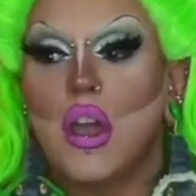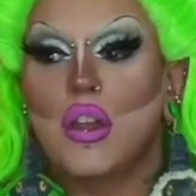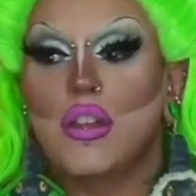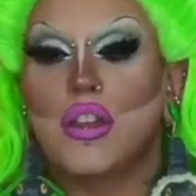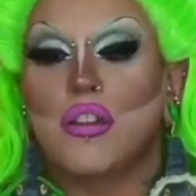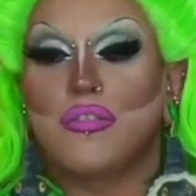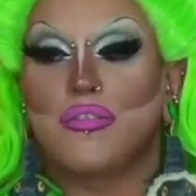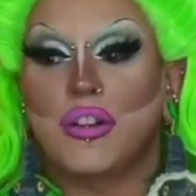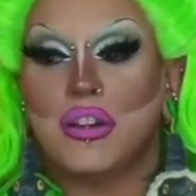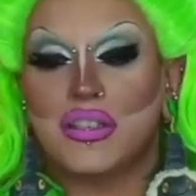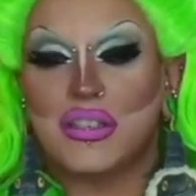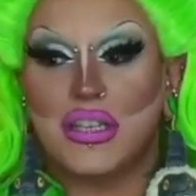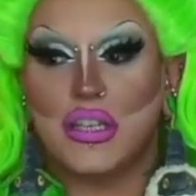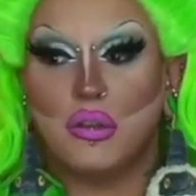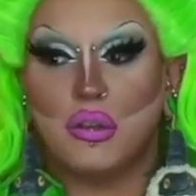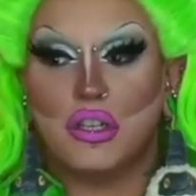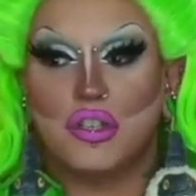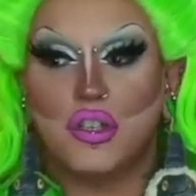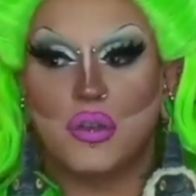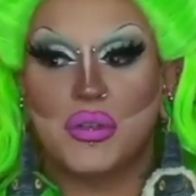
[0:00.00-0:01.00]
The first thing
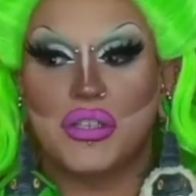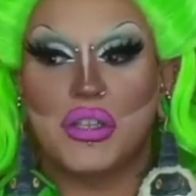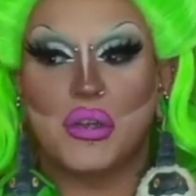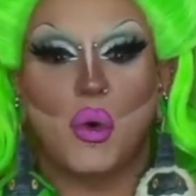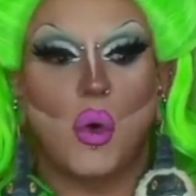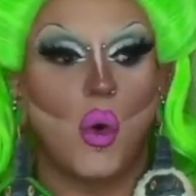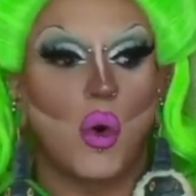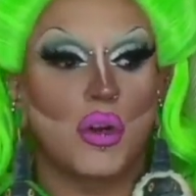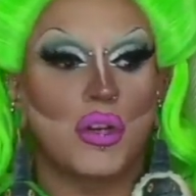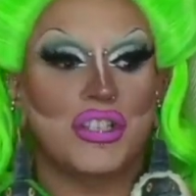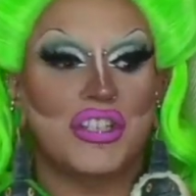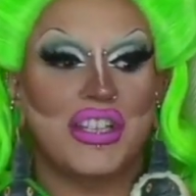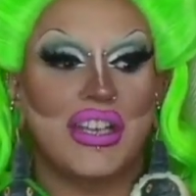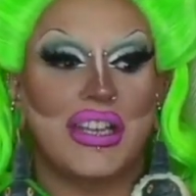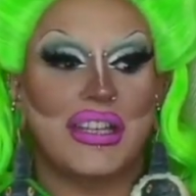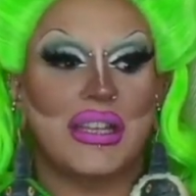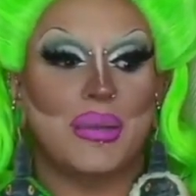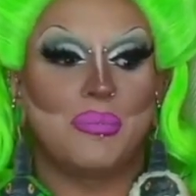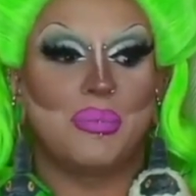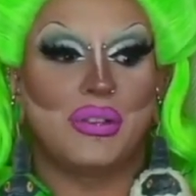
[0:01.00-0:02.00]
you can do is, in order to
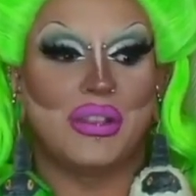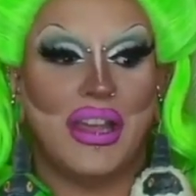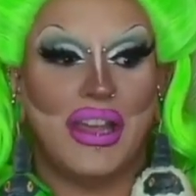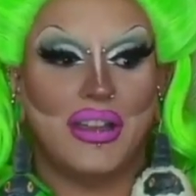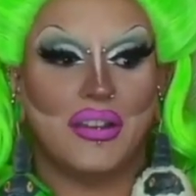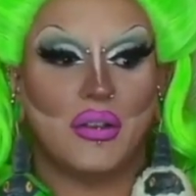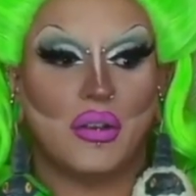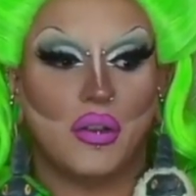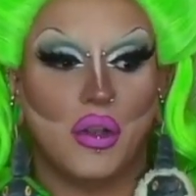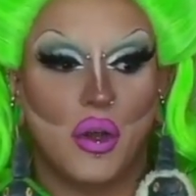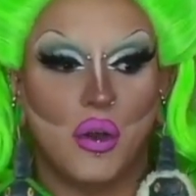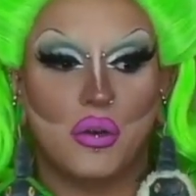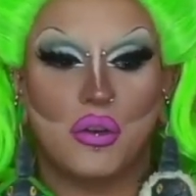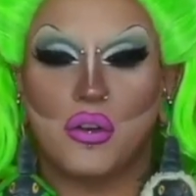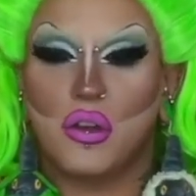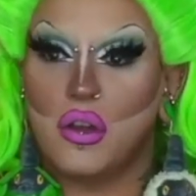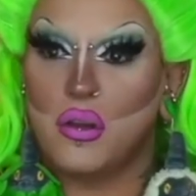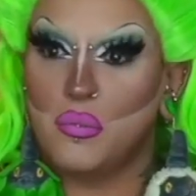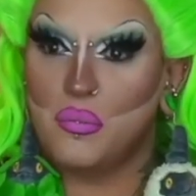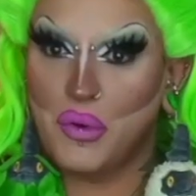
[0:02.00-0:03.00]
get the Plant
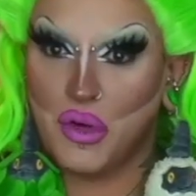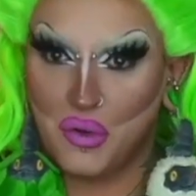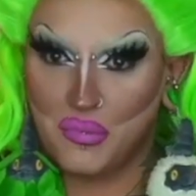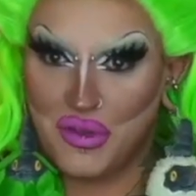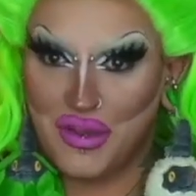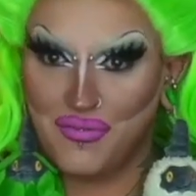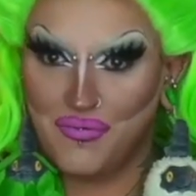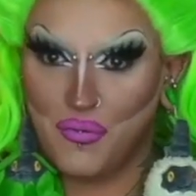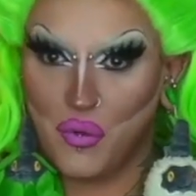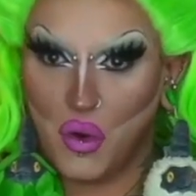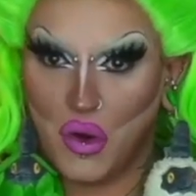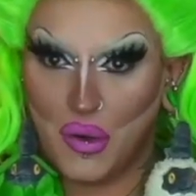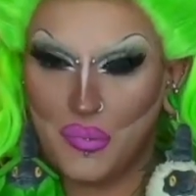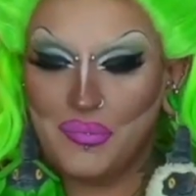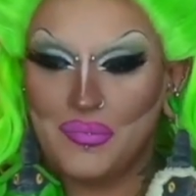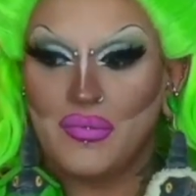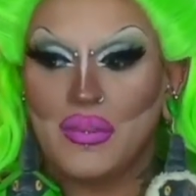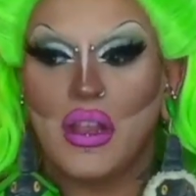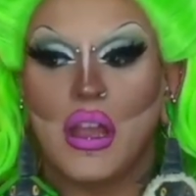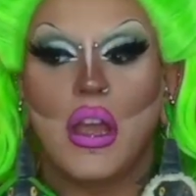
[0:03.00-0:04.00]
Cloak Burmy
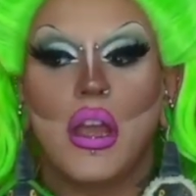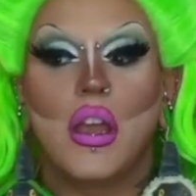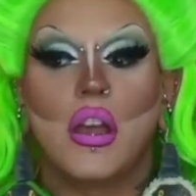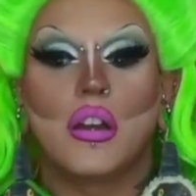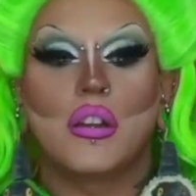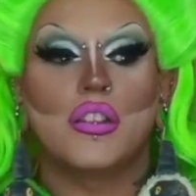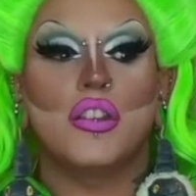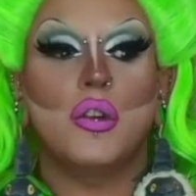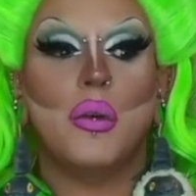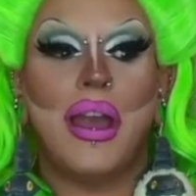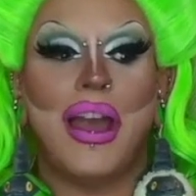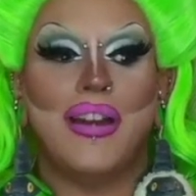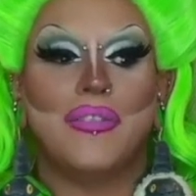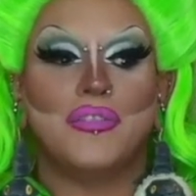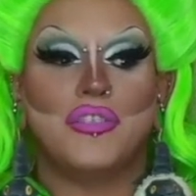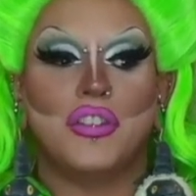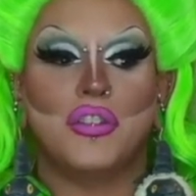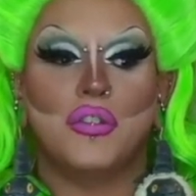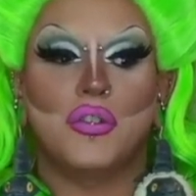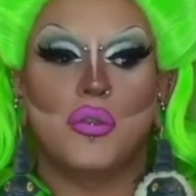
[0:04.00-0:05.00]
form, you
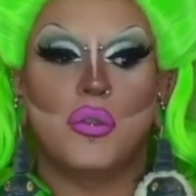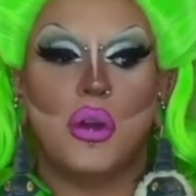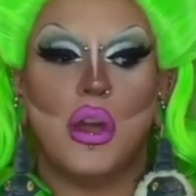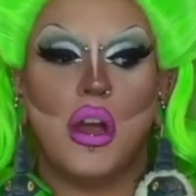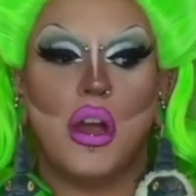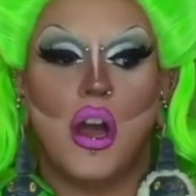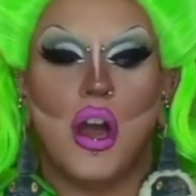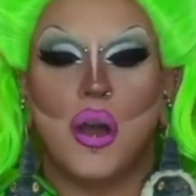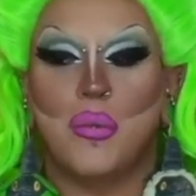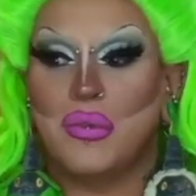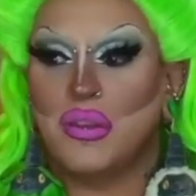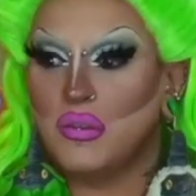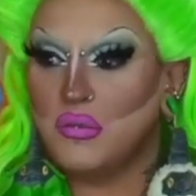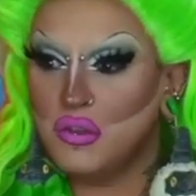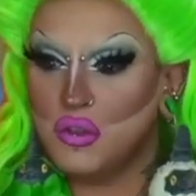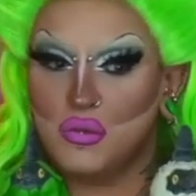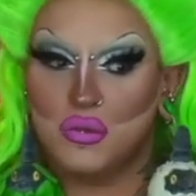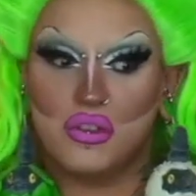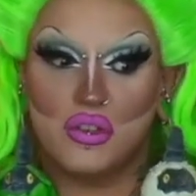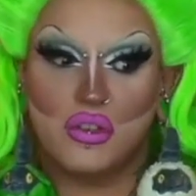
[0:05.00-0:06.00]
have to
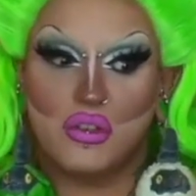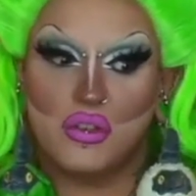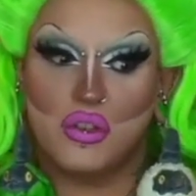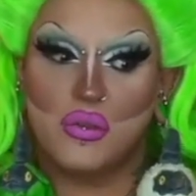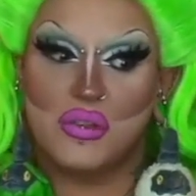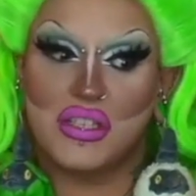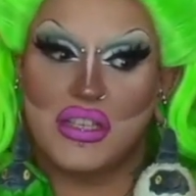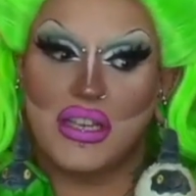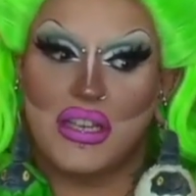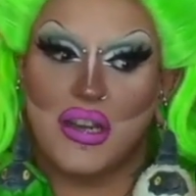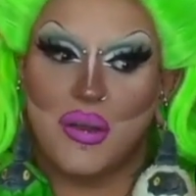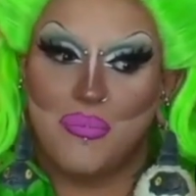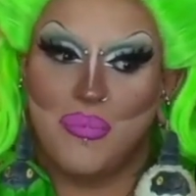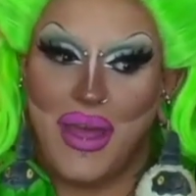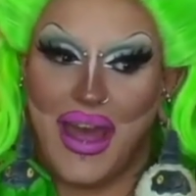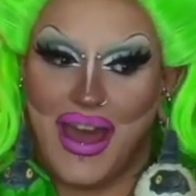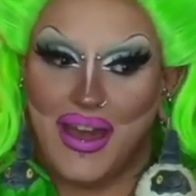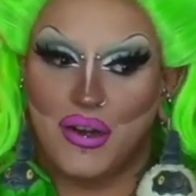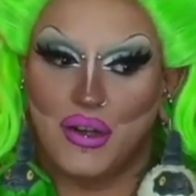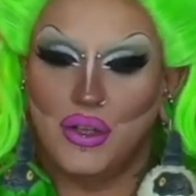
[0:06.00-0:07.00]
use it in a
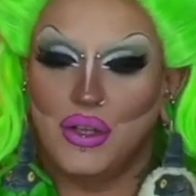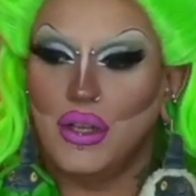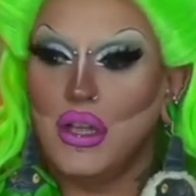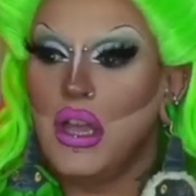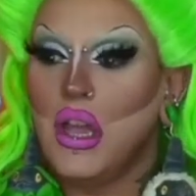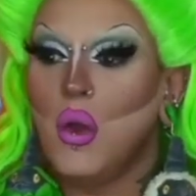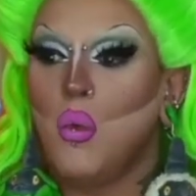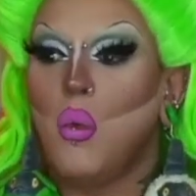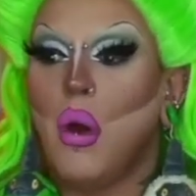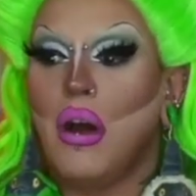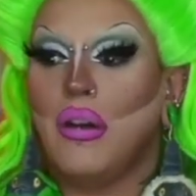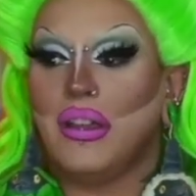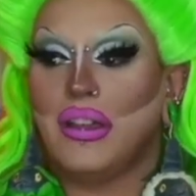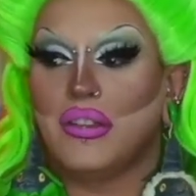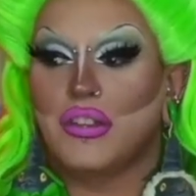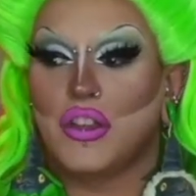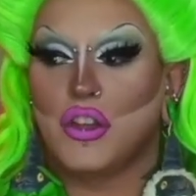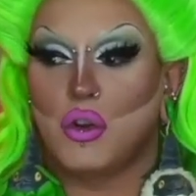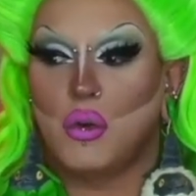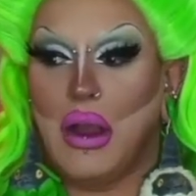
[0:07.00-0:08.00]
battle while
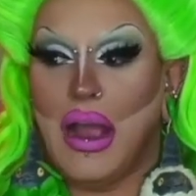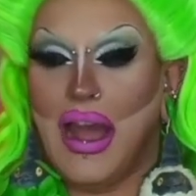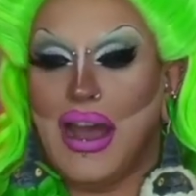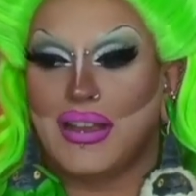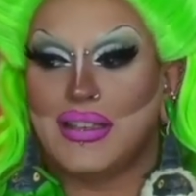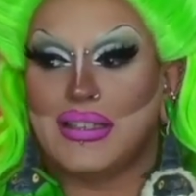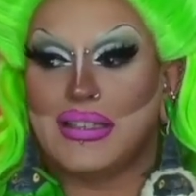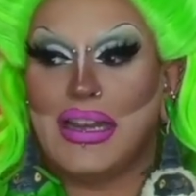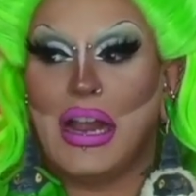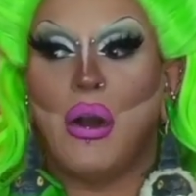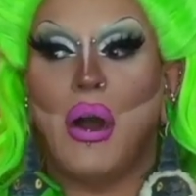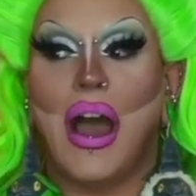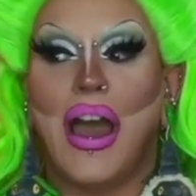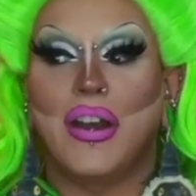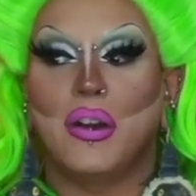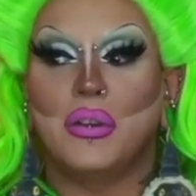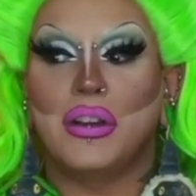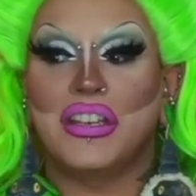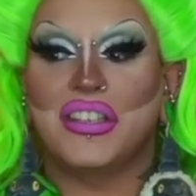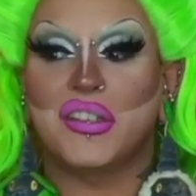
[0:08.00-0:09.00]
in the grass. Now, I
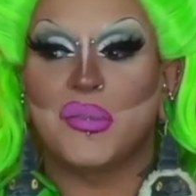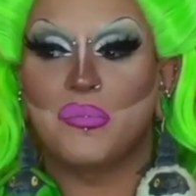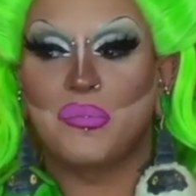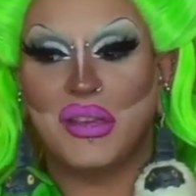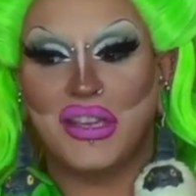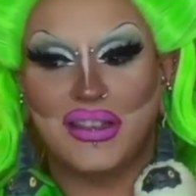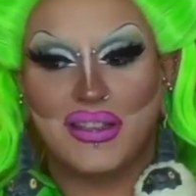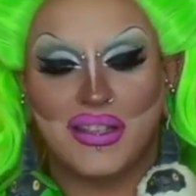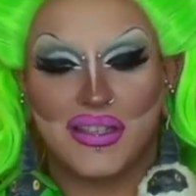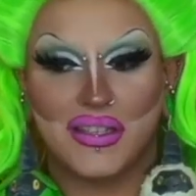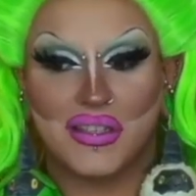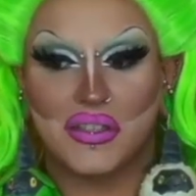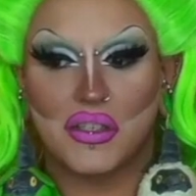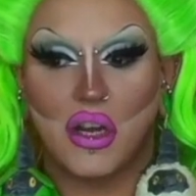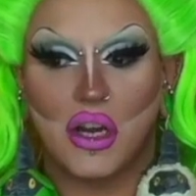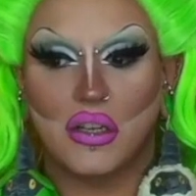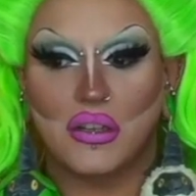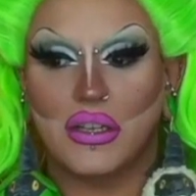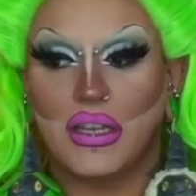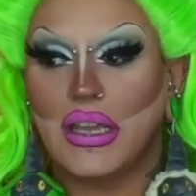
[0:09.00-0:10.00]
don't need to beat this
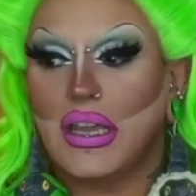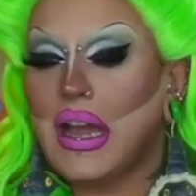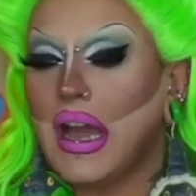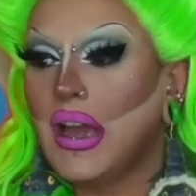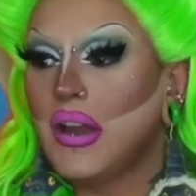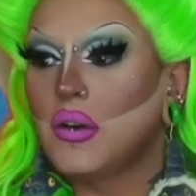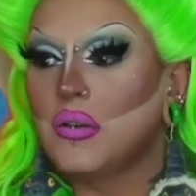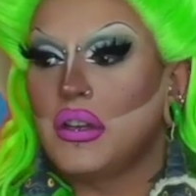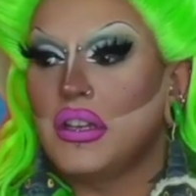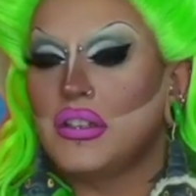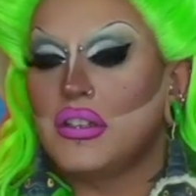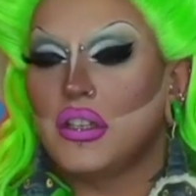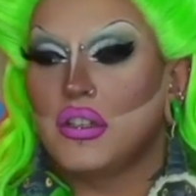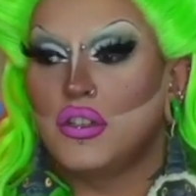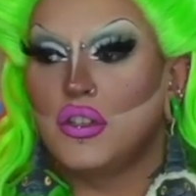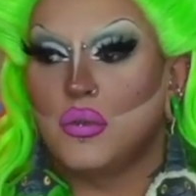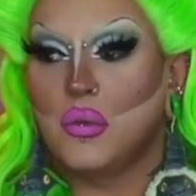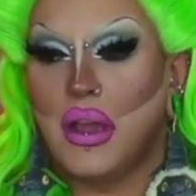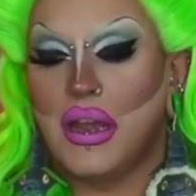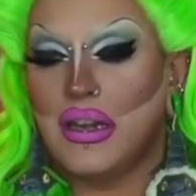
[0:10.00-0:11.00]
Starly. I don't need to
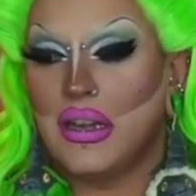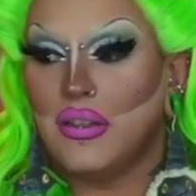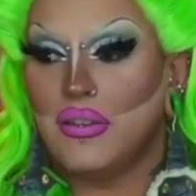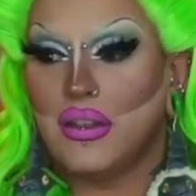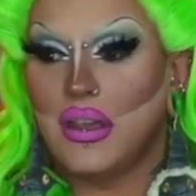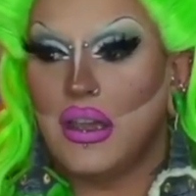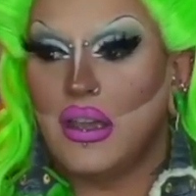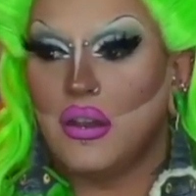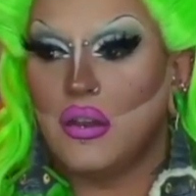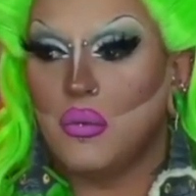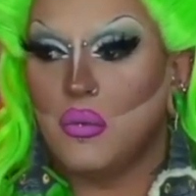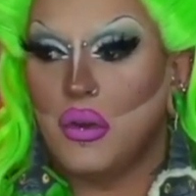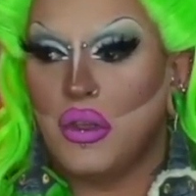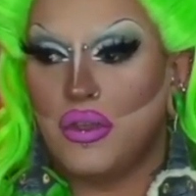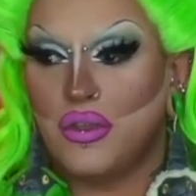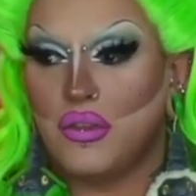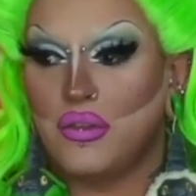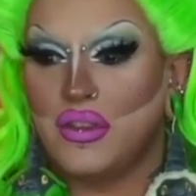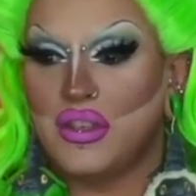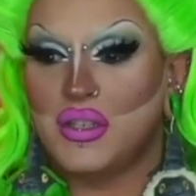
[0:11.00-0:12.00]
do anything
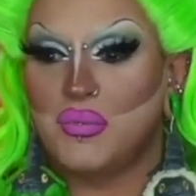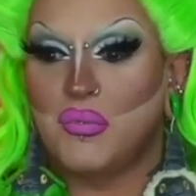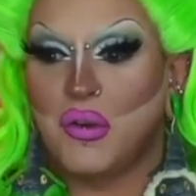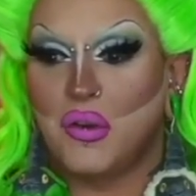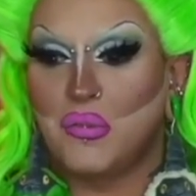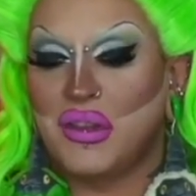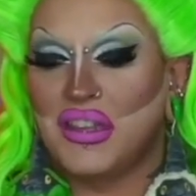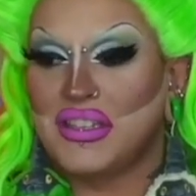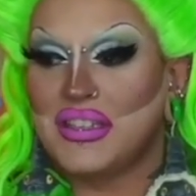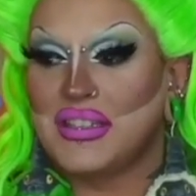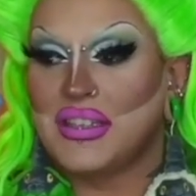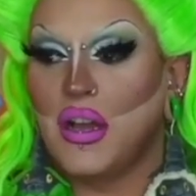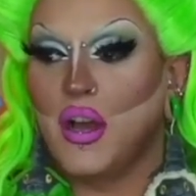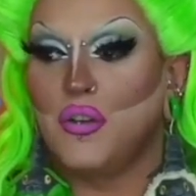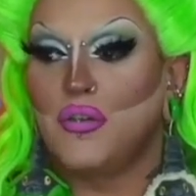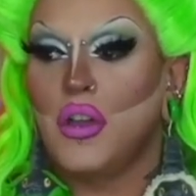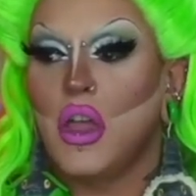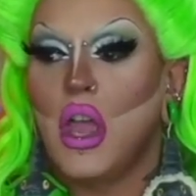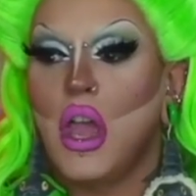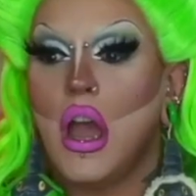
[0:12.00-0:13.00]
with this Burmy itself.